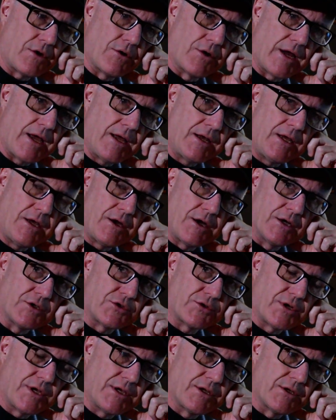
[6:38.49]
go to any
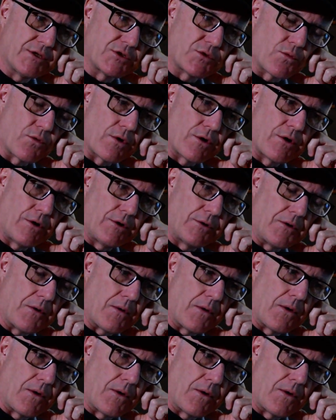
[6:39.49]
country in this world,